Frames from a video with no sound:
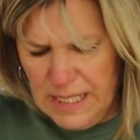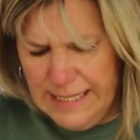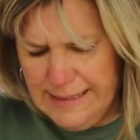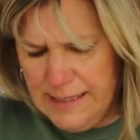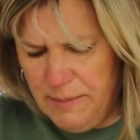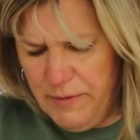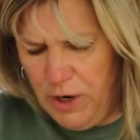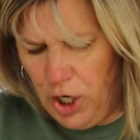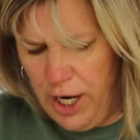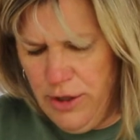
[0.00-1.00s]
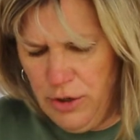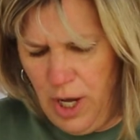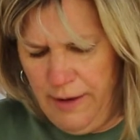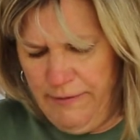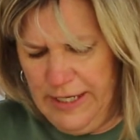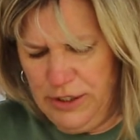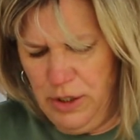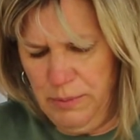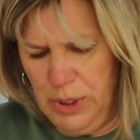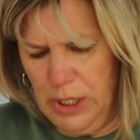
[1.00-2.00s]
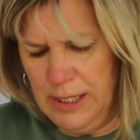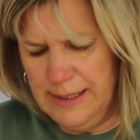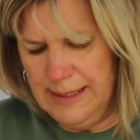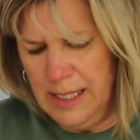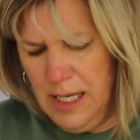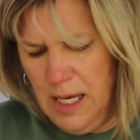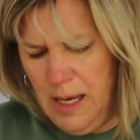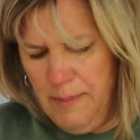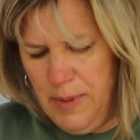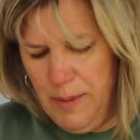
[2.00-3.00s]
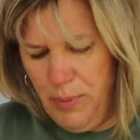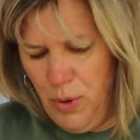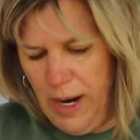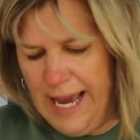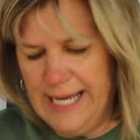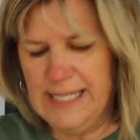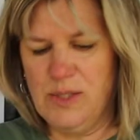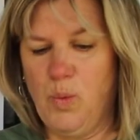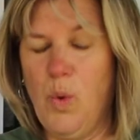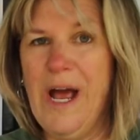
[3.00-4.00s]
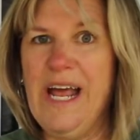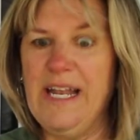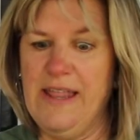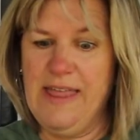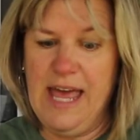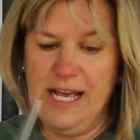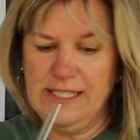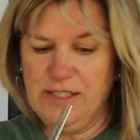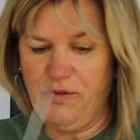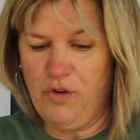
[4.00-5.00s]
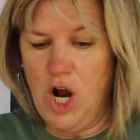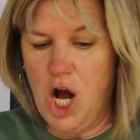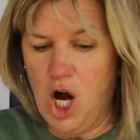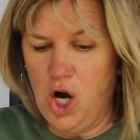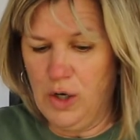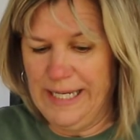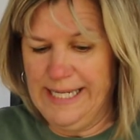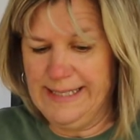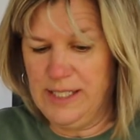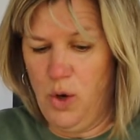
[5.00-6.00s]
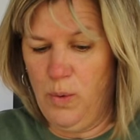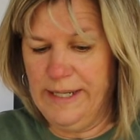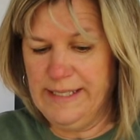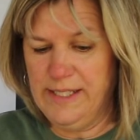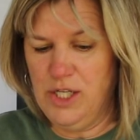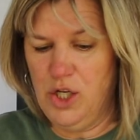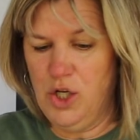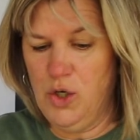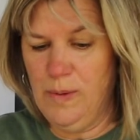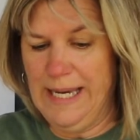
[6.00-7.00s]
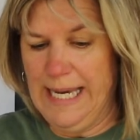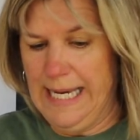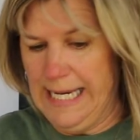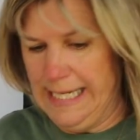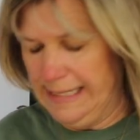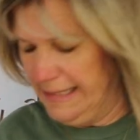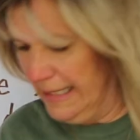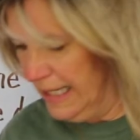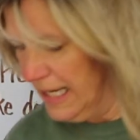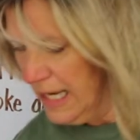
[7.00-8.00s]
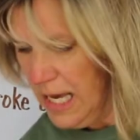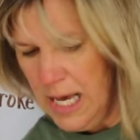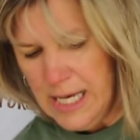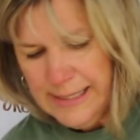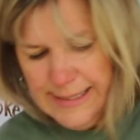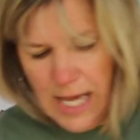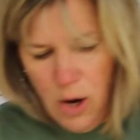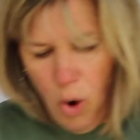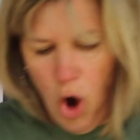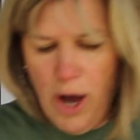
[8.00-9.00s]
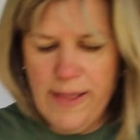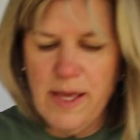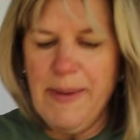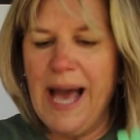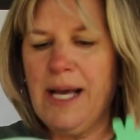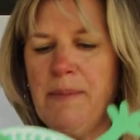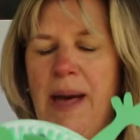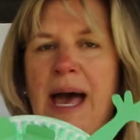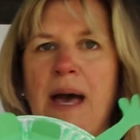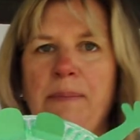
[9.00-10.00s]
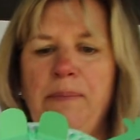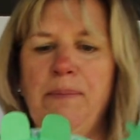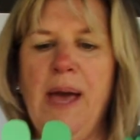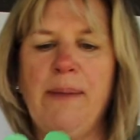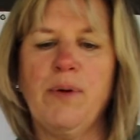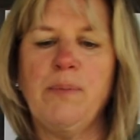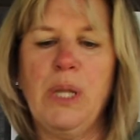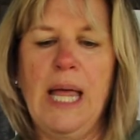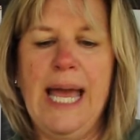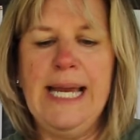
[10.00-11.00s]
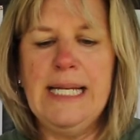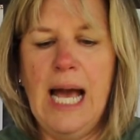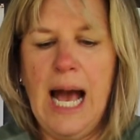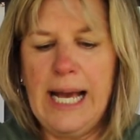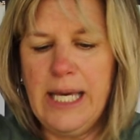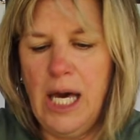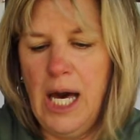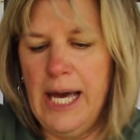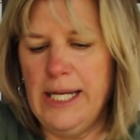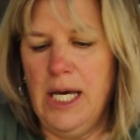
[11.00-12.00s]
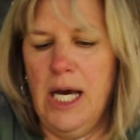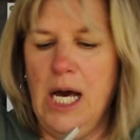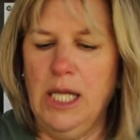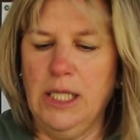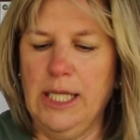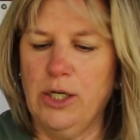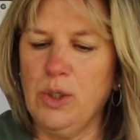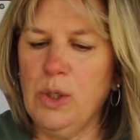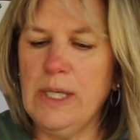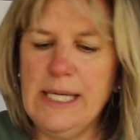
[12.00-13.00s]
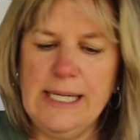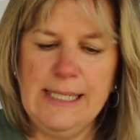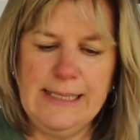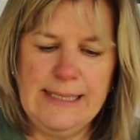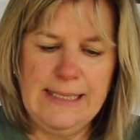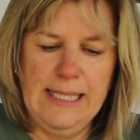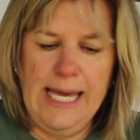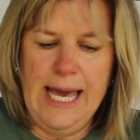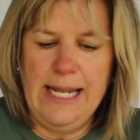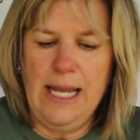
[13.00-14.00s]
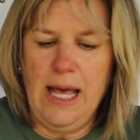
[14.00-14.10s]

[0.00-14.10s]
in some of our other nonfiction books. But prey is what this frog is going to eat. So on the back of my paper plate, I cut a little slit